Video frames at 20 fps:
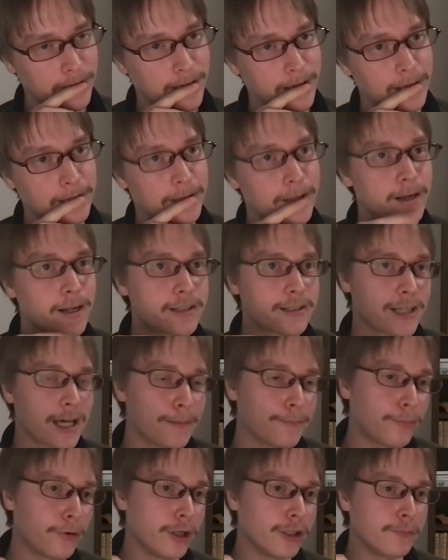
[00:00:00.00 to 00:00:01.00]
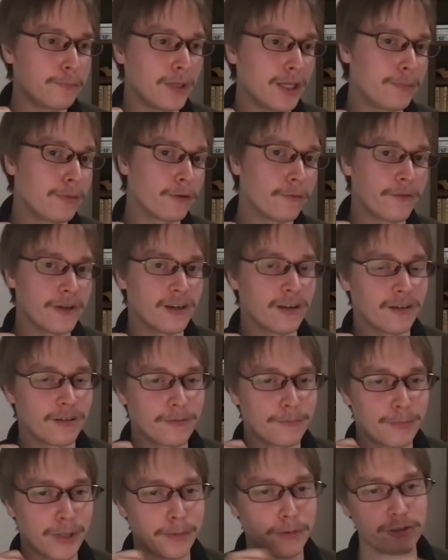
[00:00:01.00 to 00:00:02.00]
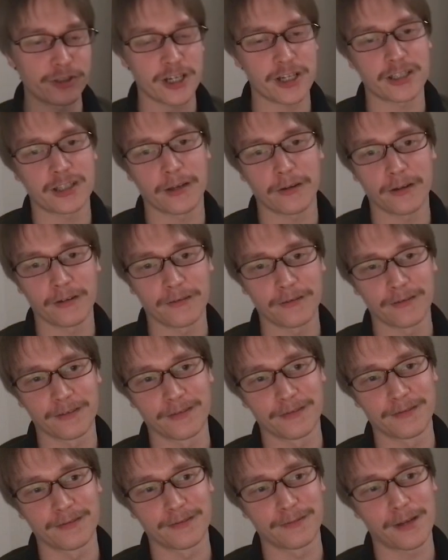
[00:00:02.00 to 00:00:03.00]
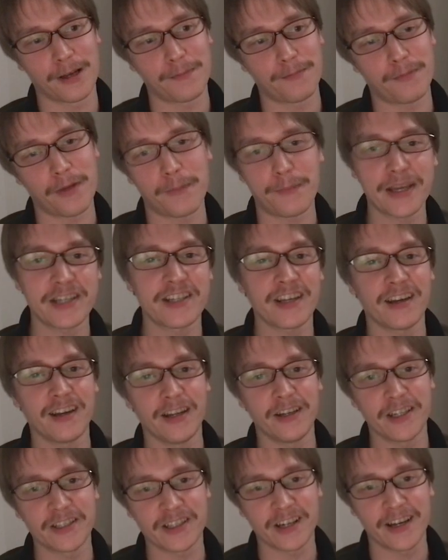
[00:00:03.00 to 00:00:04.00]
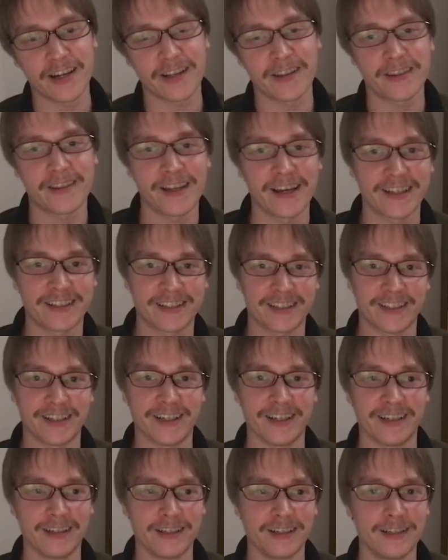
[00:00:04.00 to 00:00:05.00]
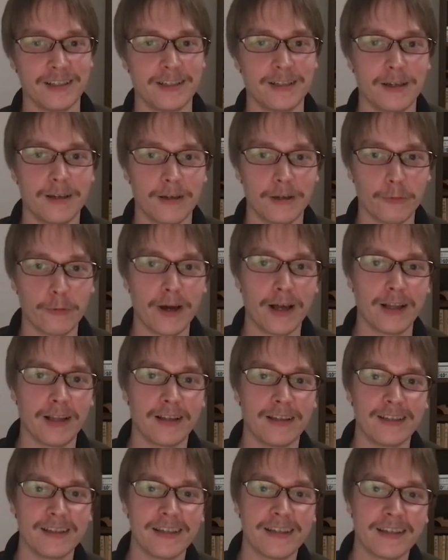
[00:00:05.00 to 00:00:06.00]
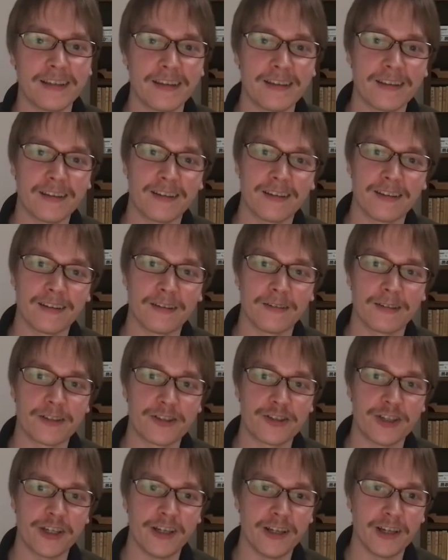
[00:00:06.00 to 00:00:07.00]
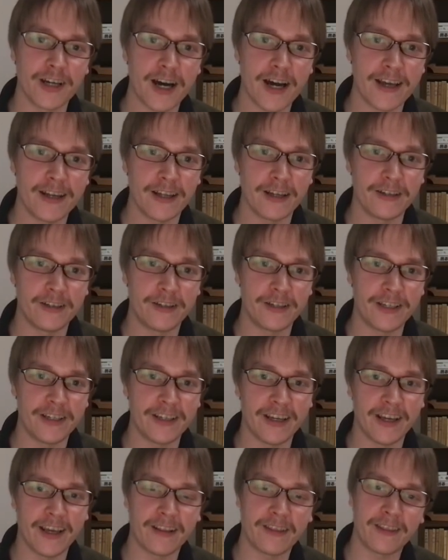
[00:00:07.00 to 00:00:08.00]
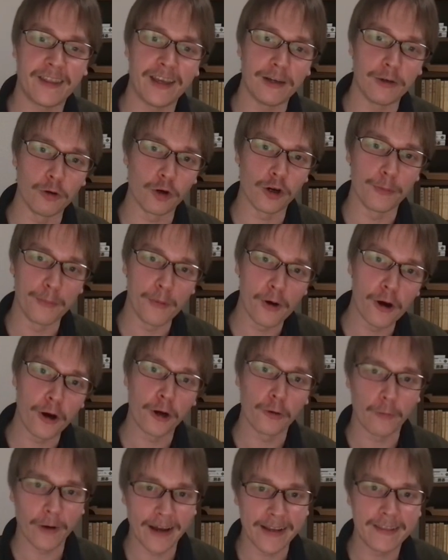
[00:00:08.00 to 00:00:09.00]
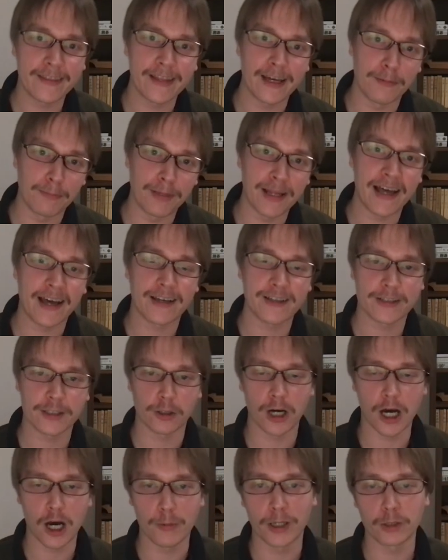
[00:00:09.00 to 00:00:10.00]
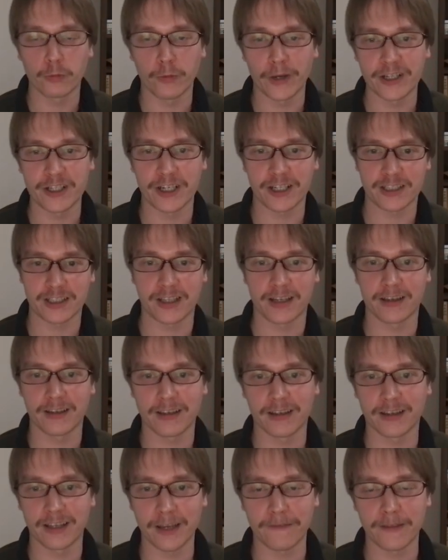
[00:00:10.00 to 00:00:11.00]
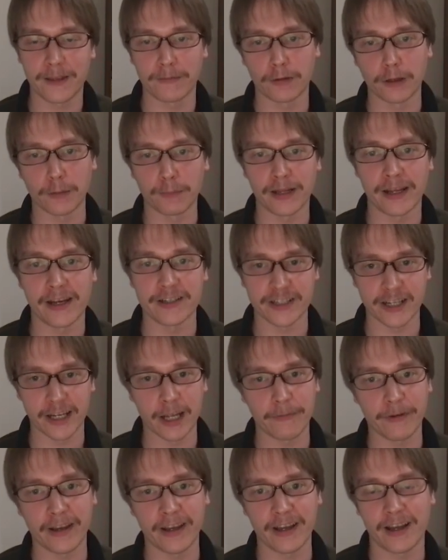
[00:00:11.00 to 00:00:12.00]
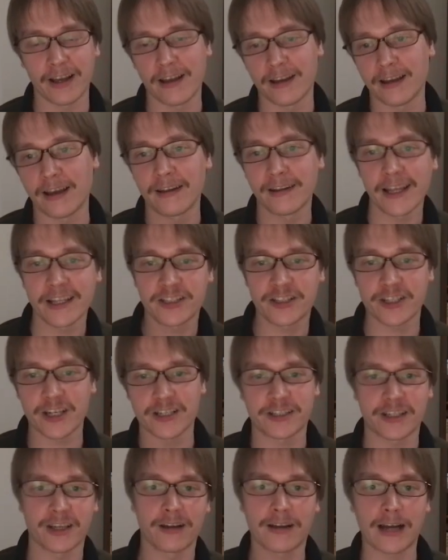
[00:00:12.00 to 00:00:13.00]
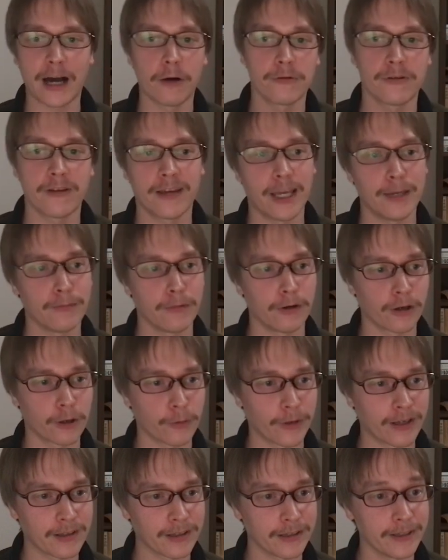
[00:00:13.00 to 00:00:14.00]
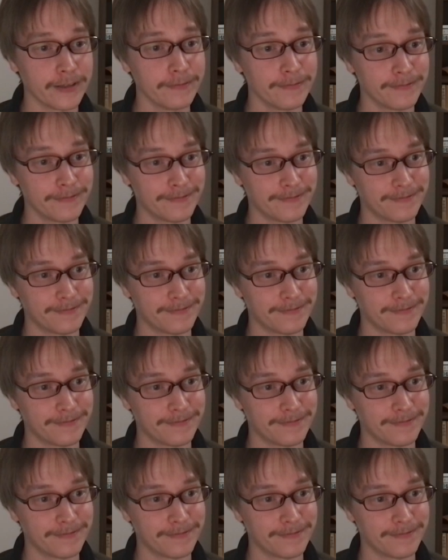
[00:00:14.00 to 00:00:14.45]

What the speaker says: And then at some point, people just basically decided that, well, G9 and D8, they look more white than black, so how about we just give them to the players anyway, and let's just count the game more quickly.